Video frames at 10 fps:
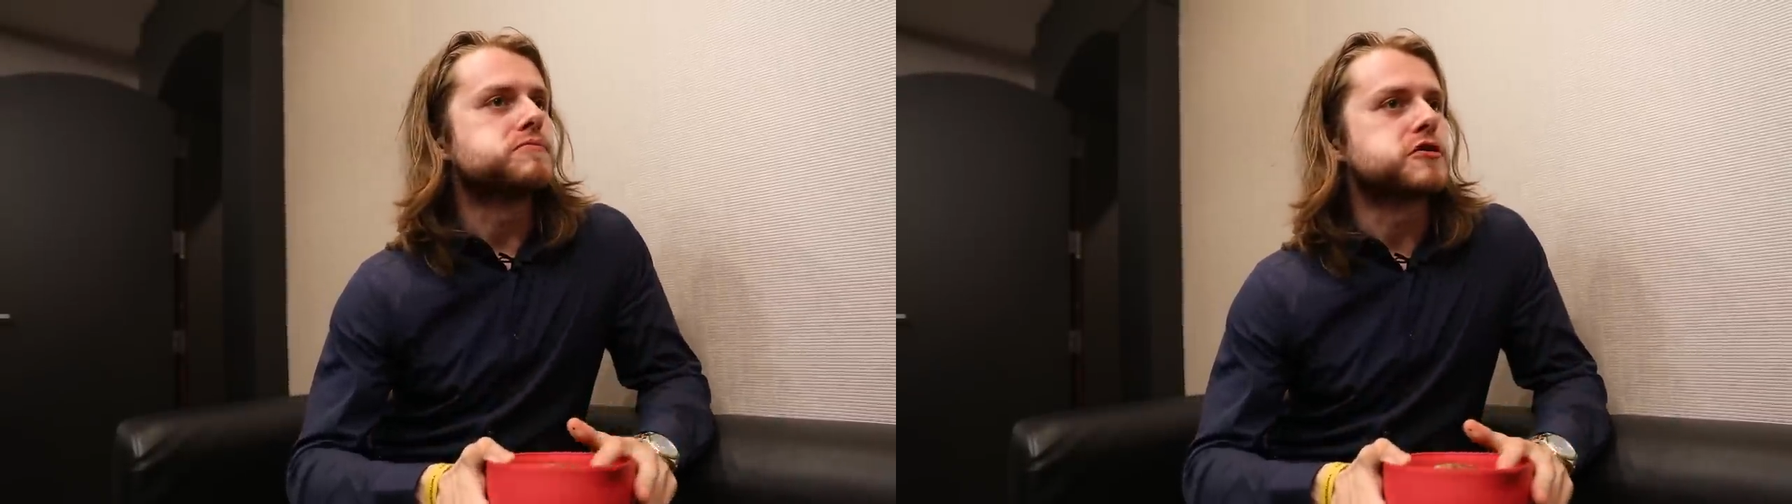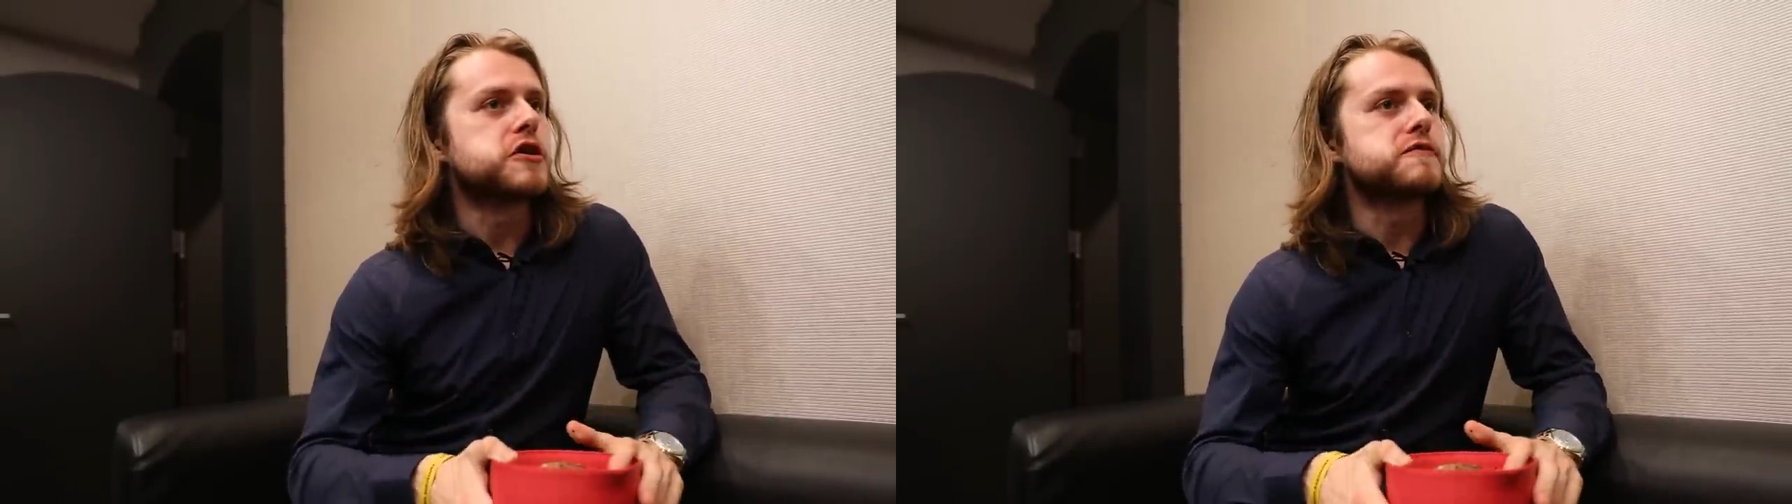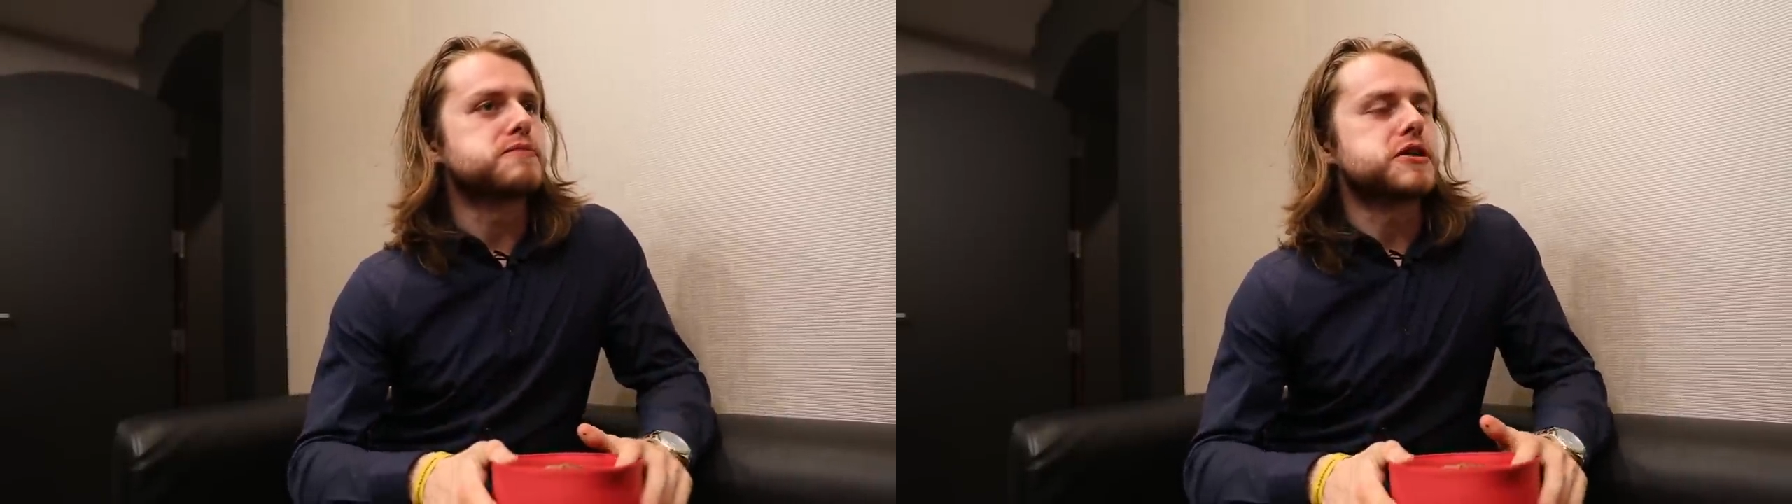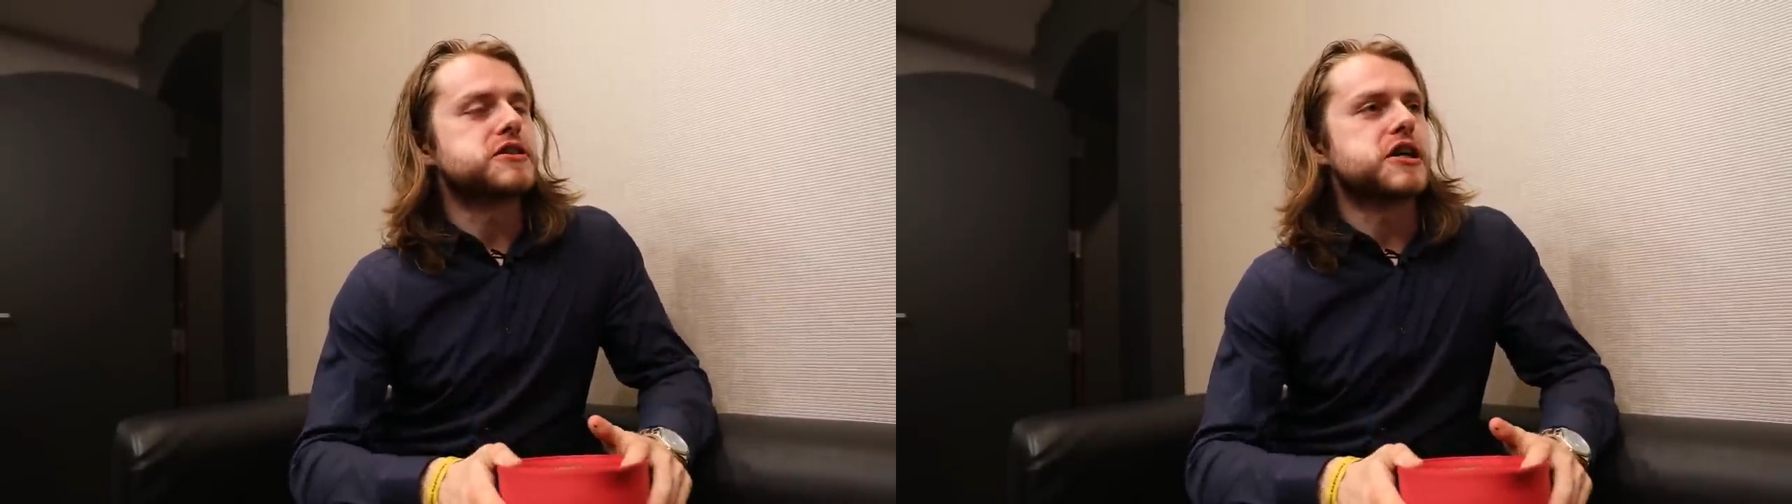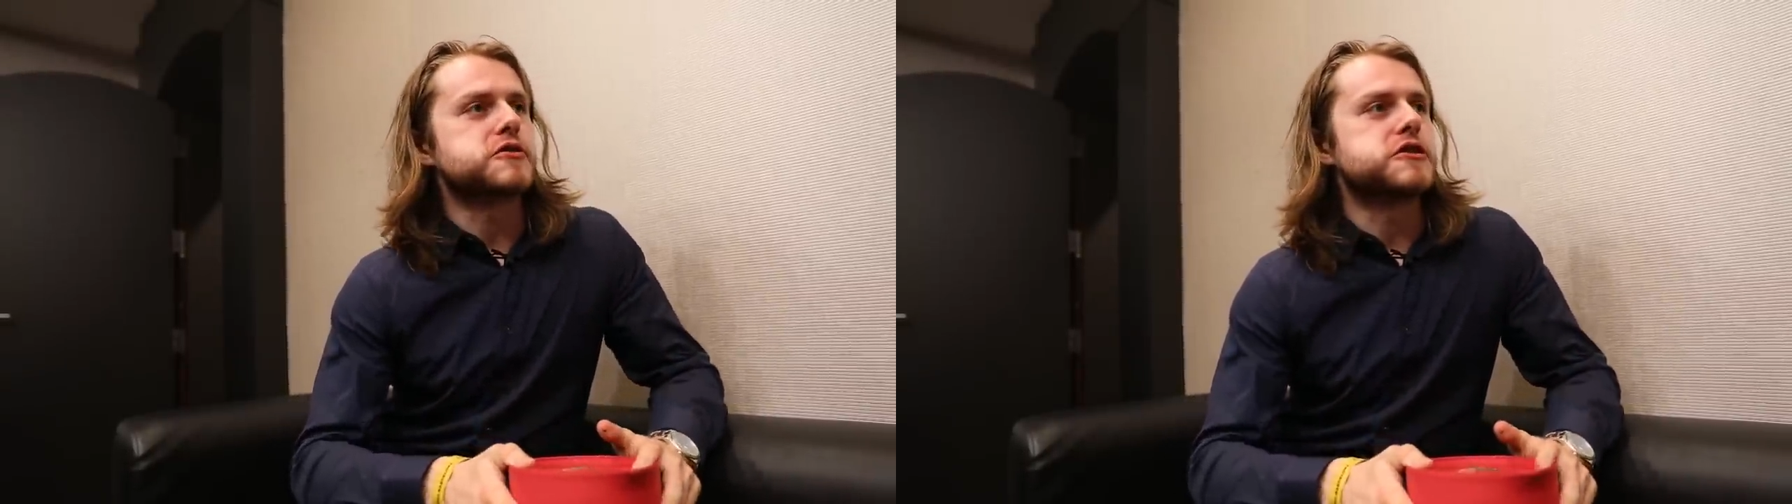Not even playing
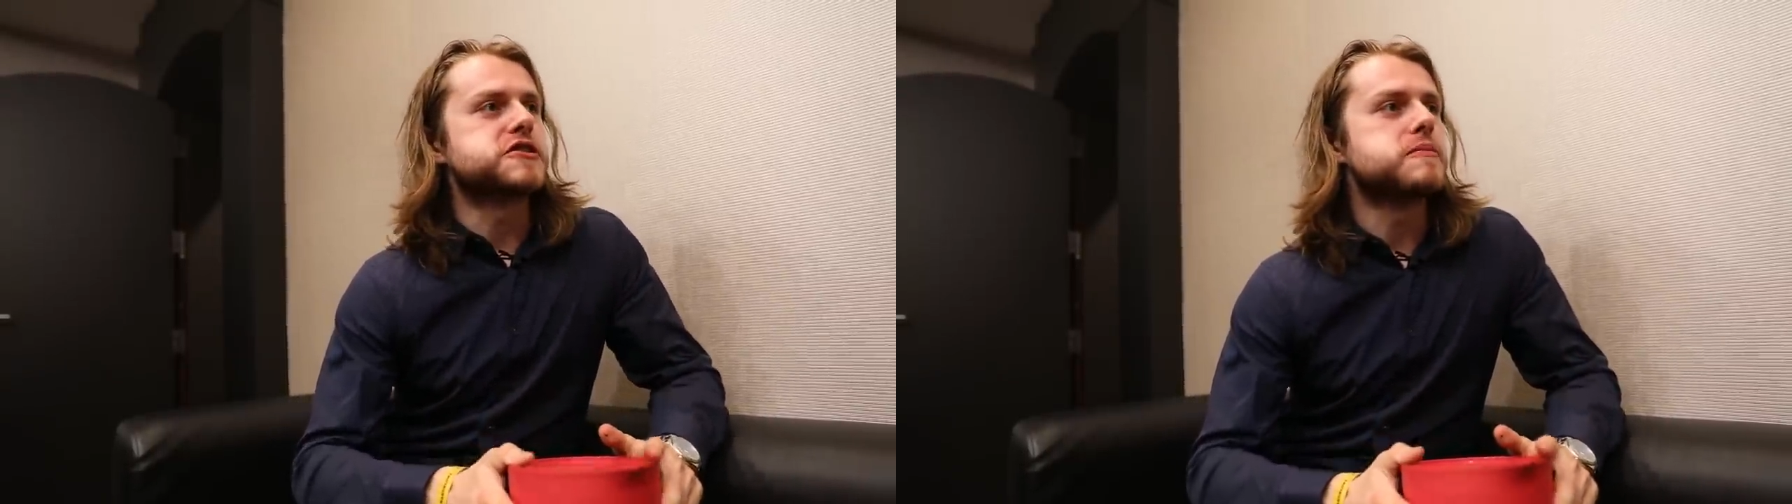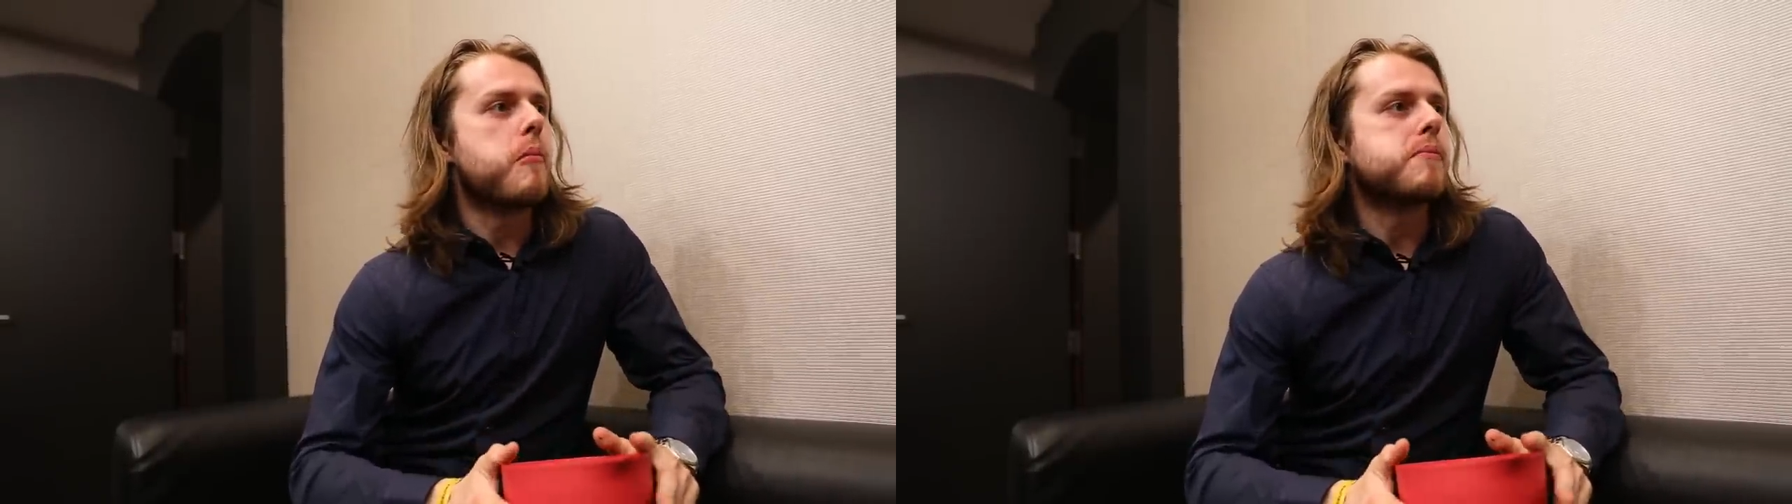that crazy.